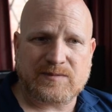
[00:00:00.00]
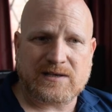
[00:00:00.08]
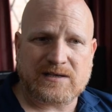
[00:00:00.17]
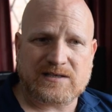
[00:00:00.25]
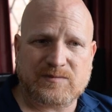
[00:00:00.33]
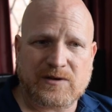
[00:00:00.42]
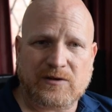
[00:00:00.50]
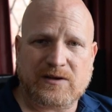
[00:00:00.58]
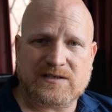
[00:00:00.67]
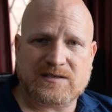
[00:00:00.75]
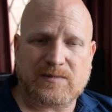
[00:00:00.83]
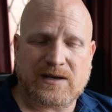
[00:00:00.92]
been
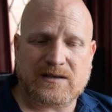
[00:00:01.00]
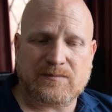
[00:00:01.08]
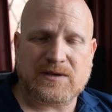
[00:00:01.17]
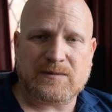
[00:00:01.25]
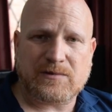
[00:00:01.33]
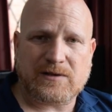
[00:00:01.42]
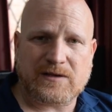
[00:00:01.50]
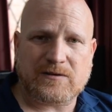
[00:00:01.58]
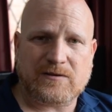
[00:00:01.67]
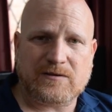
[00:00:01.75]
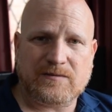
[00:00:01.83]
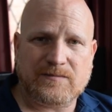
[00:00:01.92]
experienced by the people here.